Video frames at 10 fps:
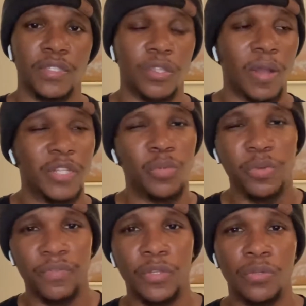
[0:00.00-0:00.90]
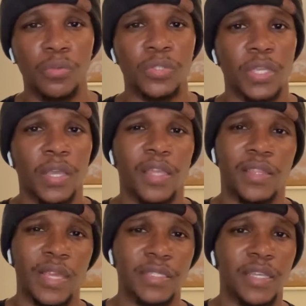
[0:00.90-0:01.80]
So I do reviews and
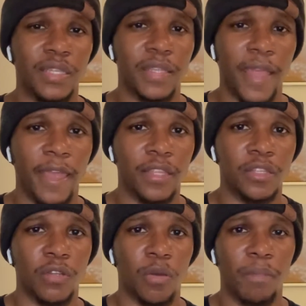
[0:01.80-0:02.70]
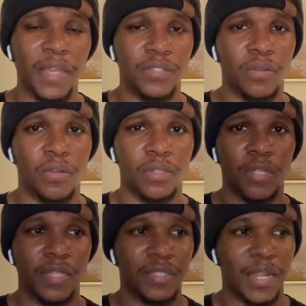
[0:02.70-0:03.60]
things like that, based on
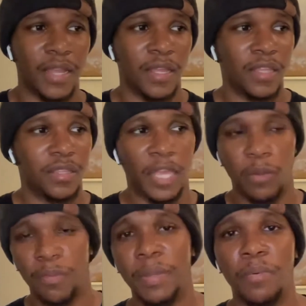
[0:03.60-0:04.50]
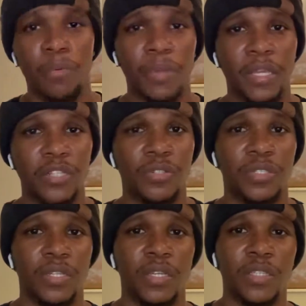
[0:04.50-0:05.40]
things that I think what people will be interested in.